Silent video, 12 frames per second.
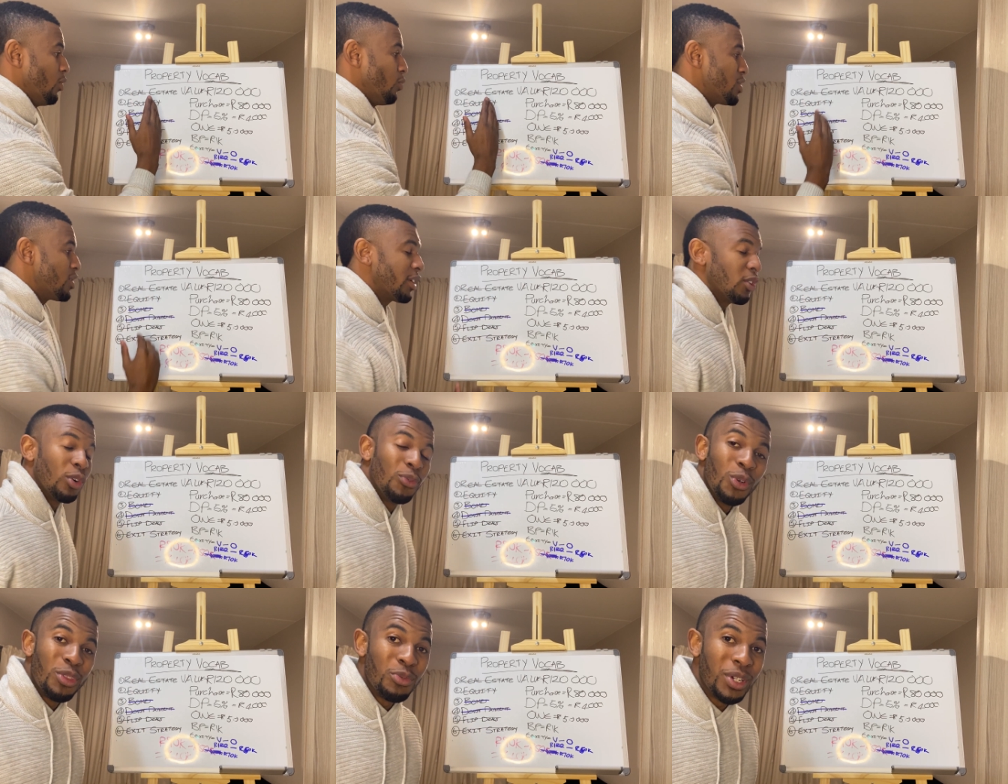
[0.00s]
We started off
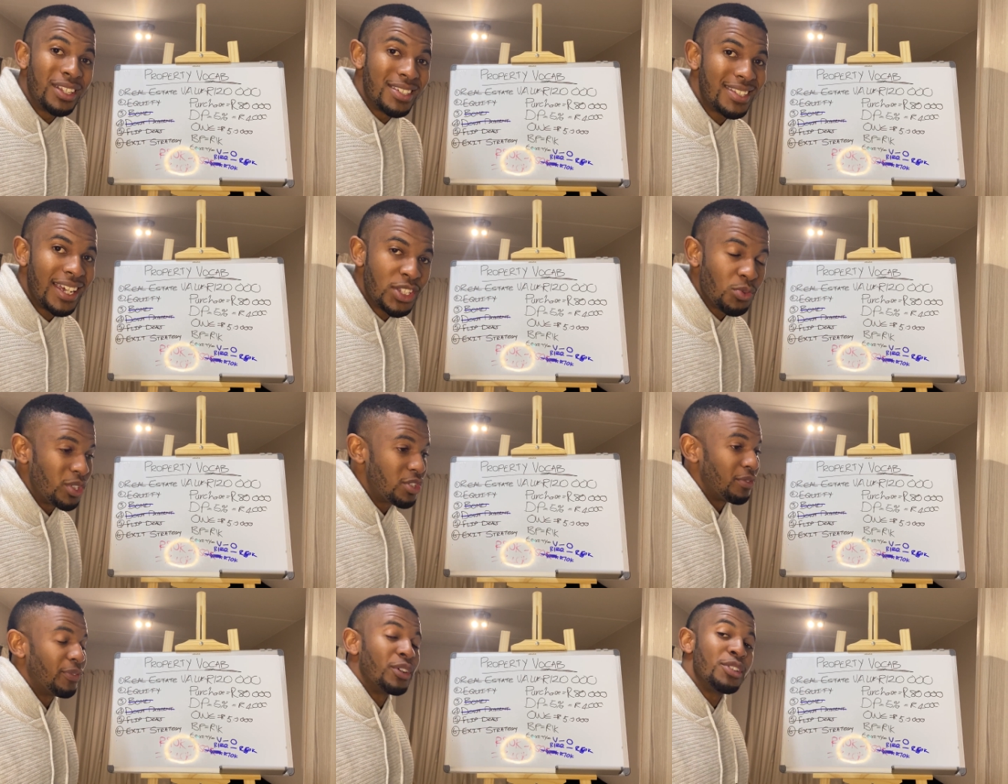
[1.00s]
with real estate, which
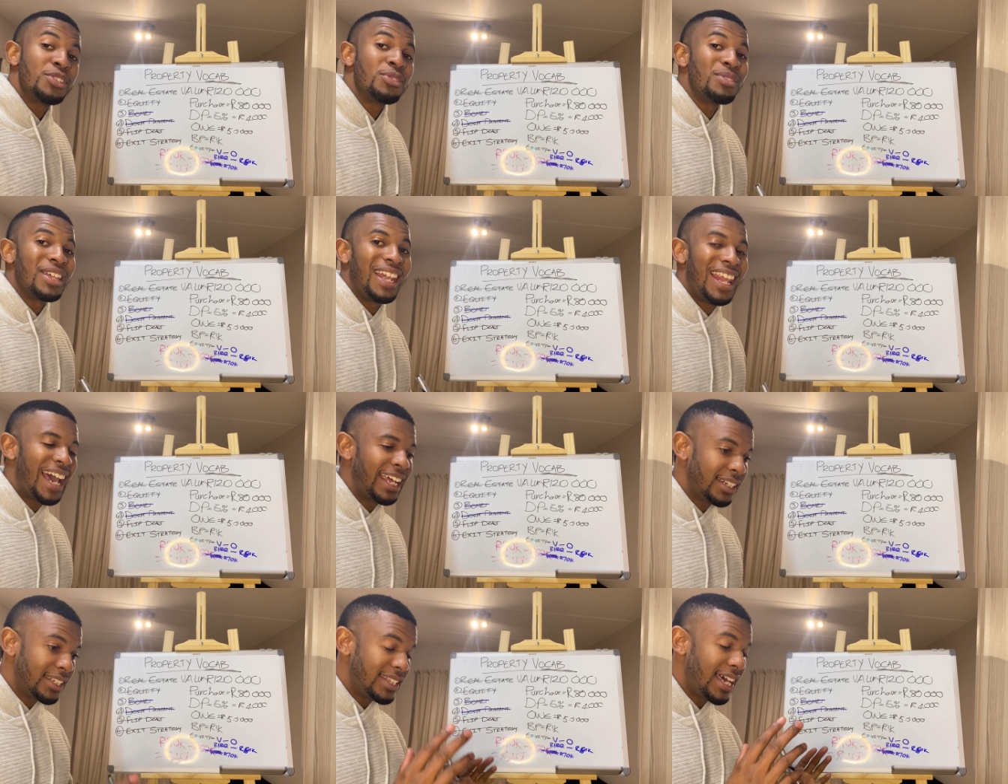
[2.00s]
refers to the
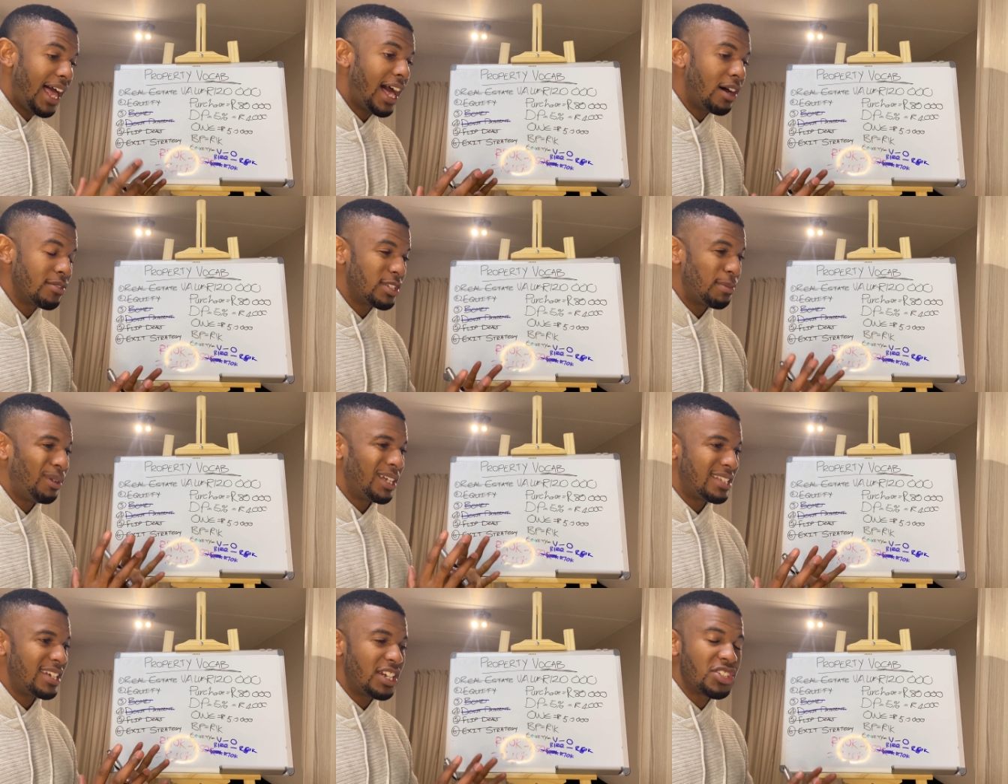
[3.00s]
land, the house, the
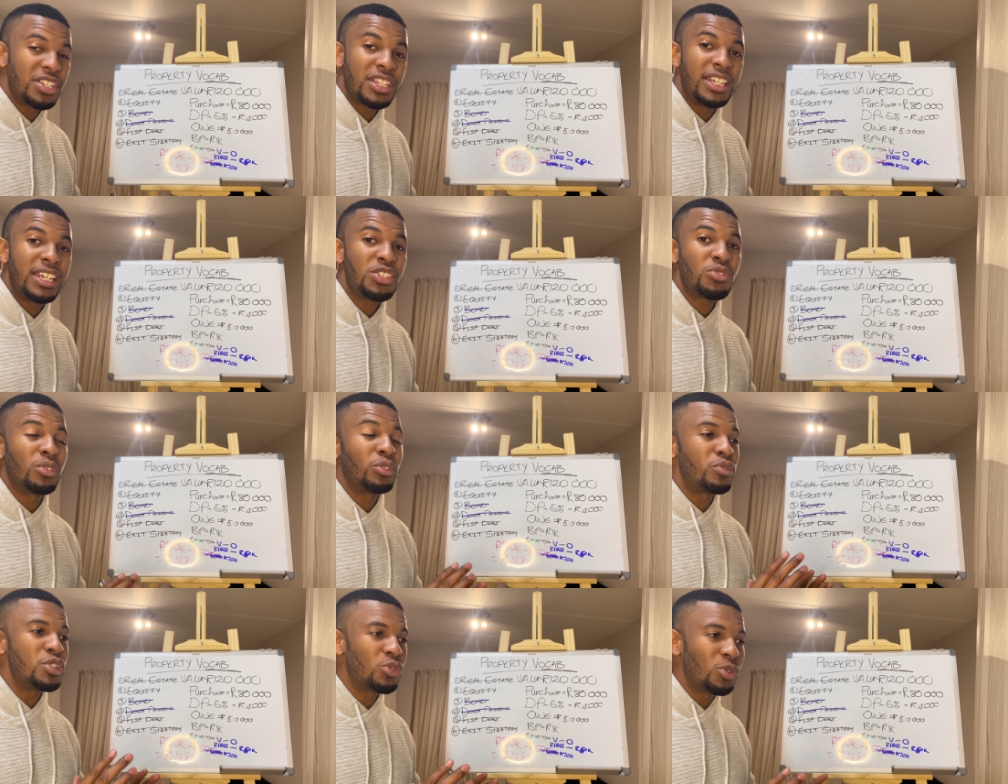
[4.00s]
plantation, the natural
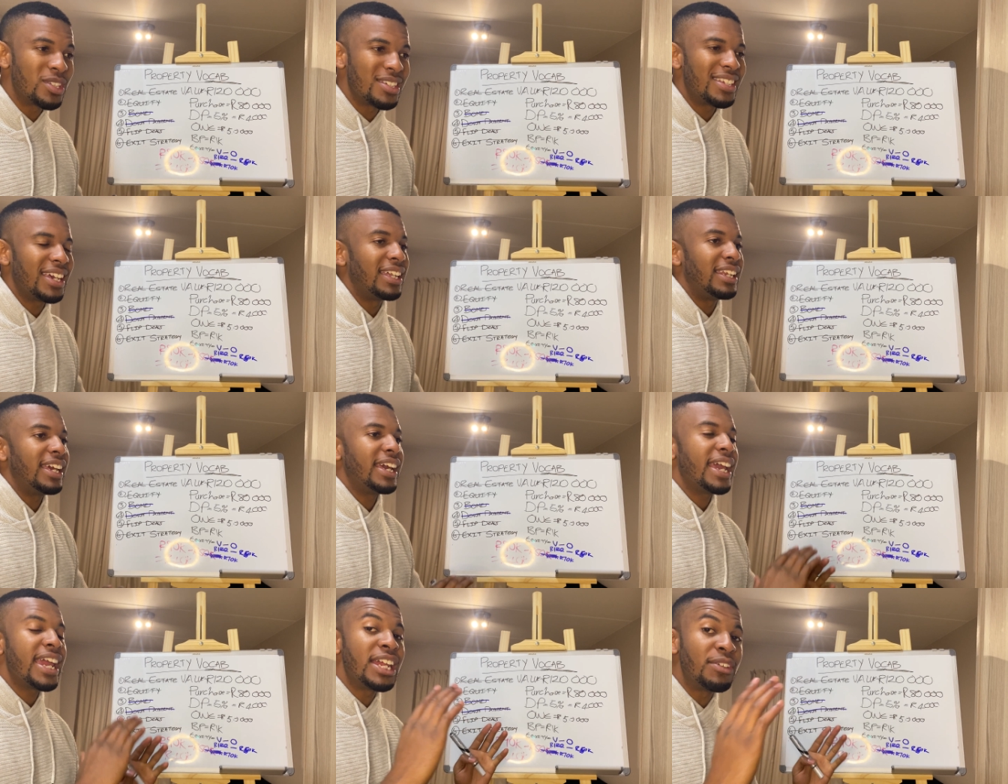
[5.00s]
resources, and
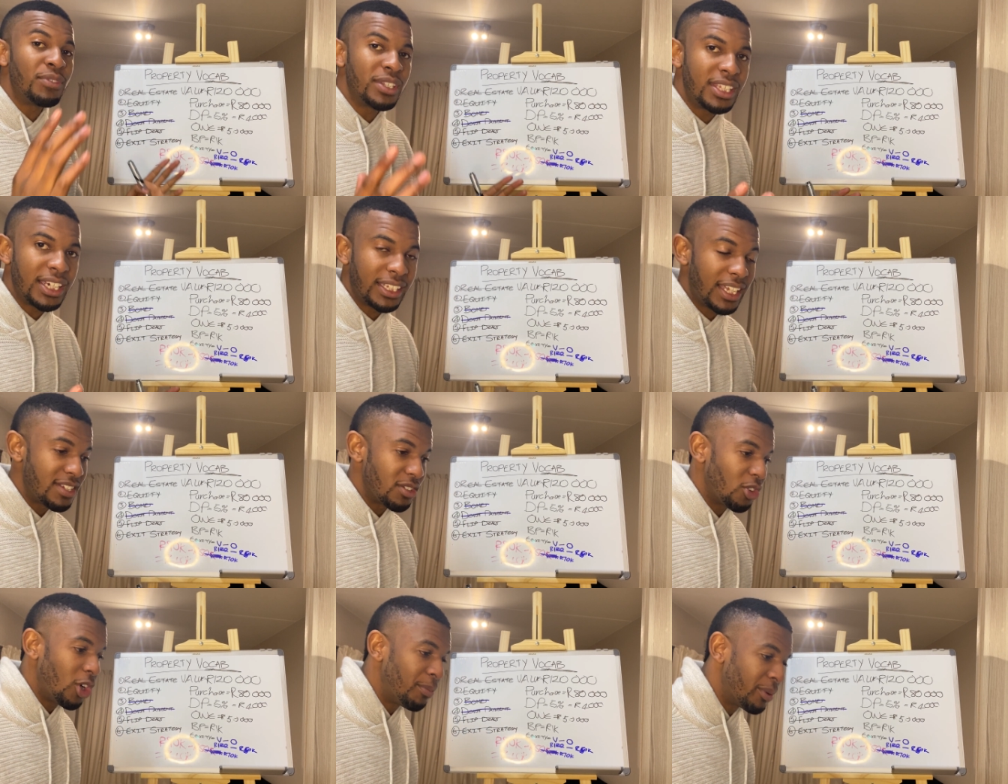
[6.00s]
everything that is
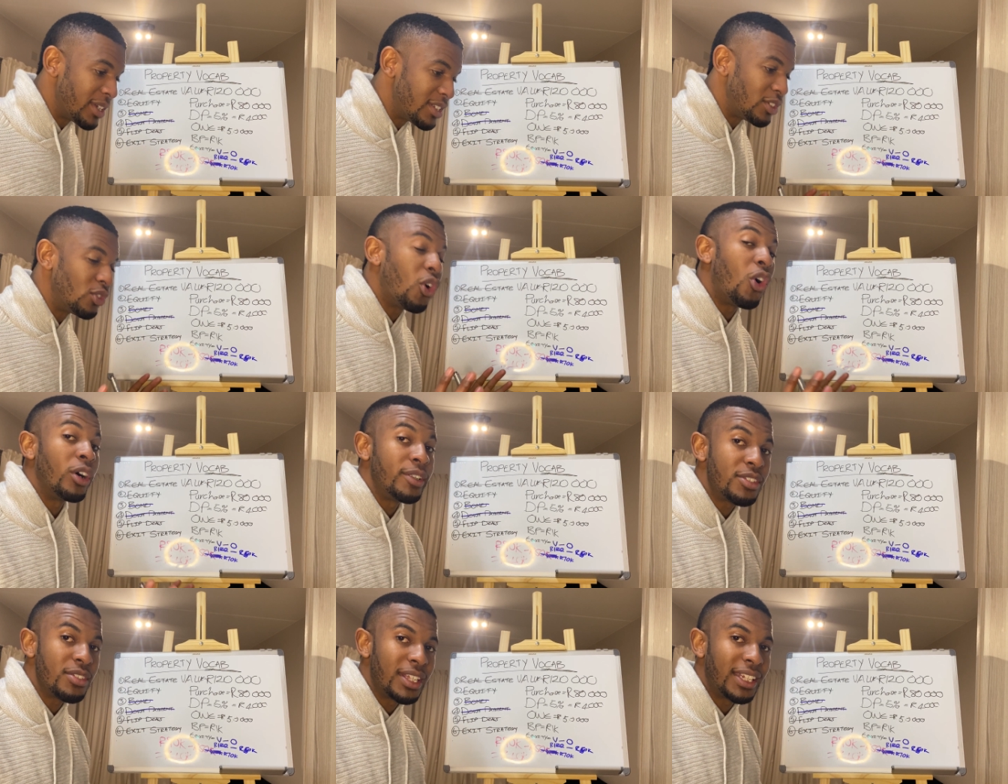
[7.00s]
incorporated
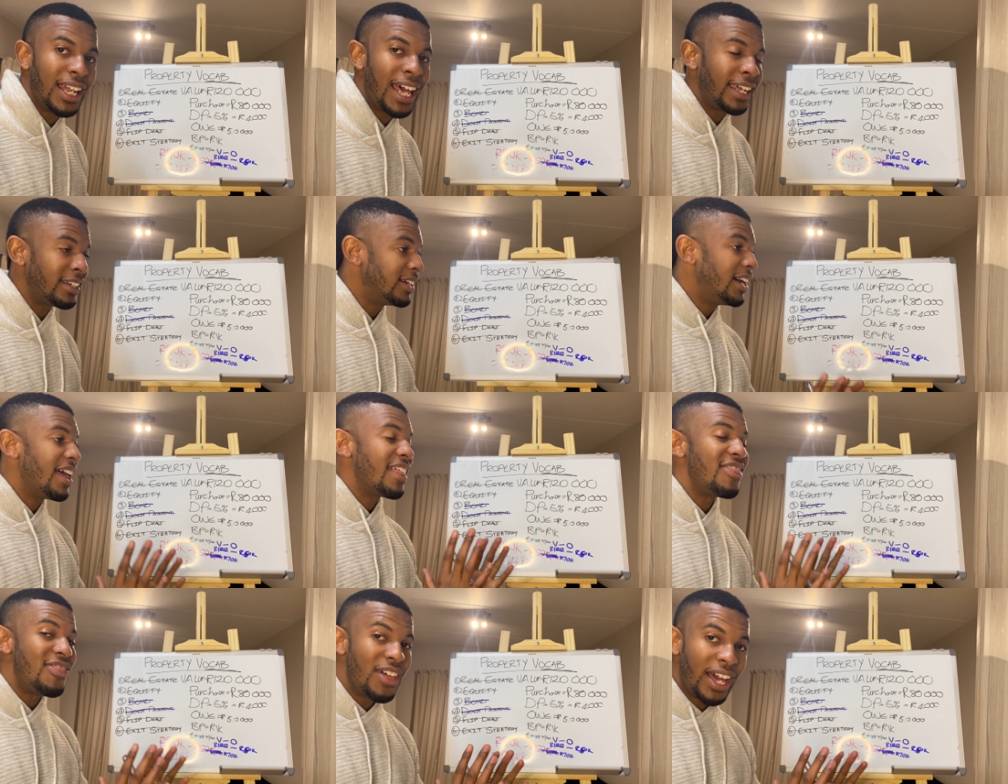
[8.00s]
onto that land.
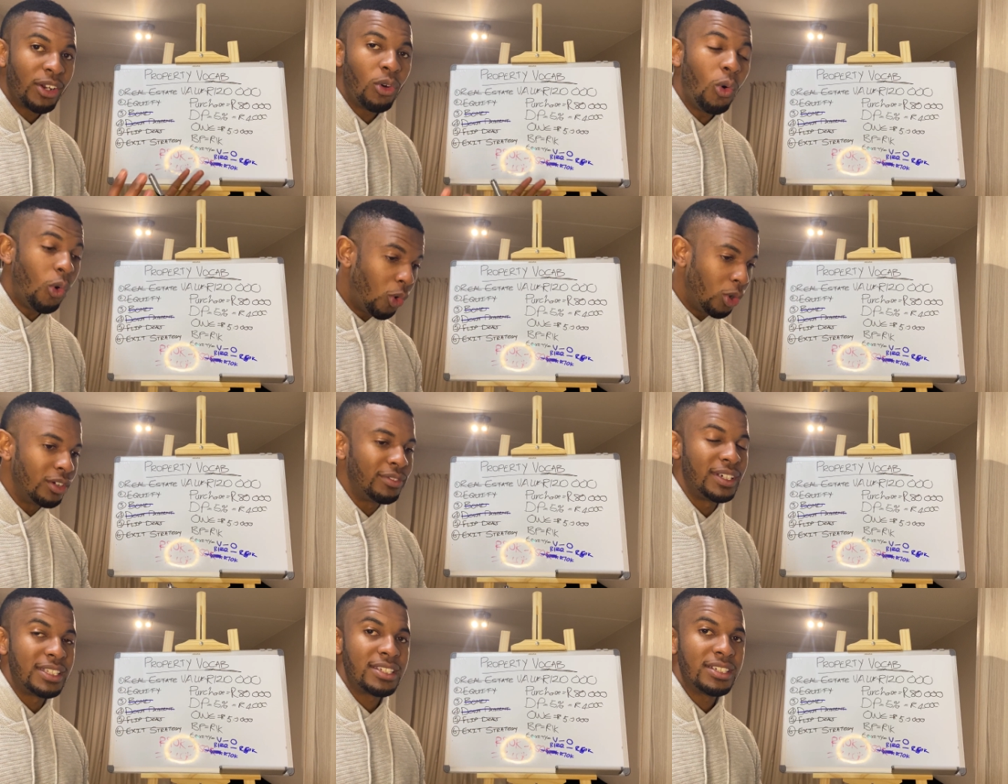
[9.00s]
That all of
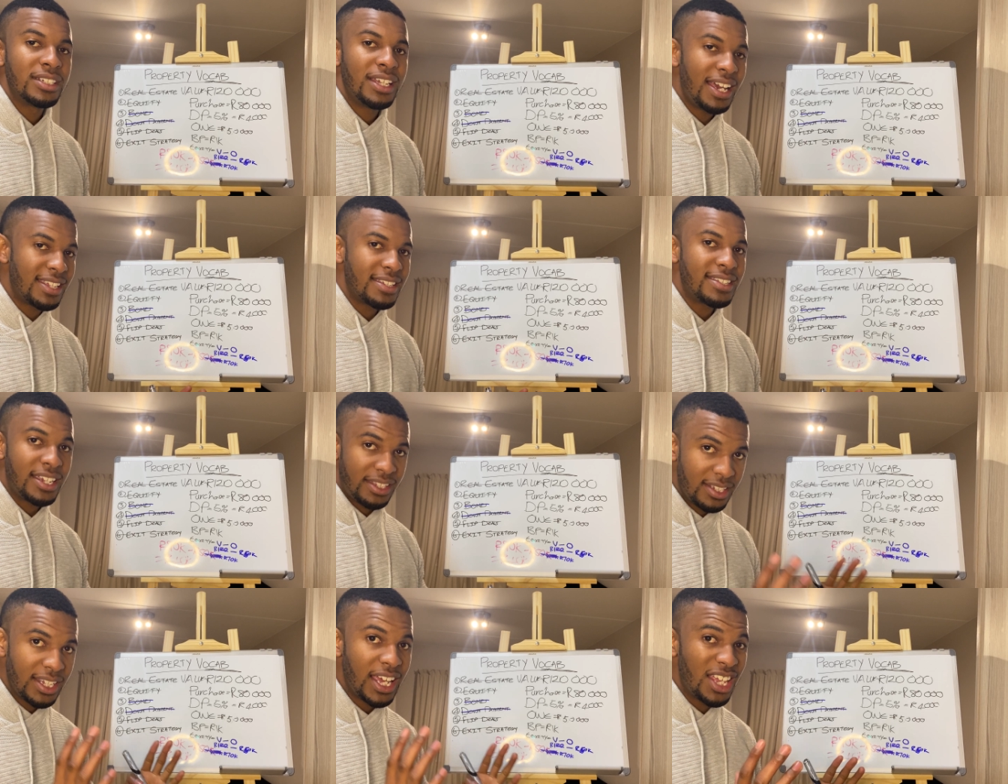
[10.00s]
it, as I
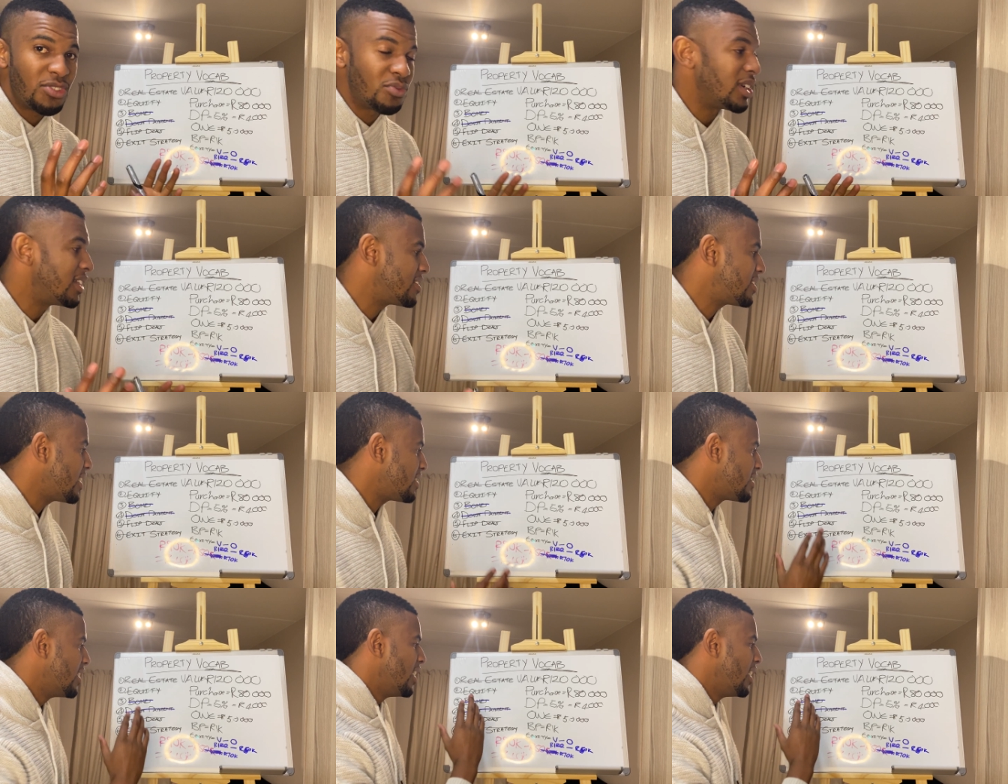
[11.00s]
said, is real estate.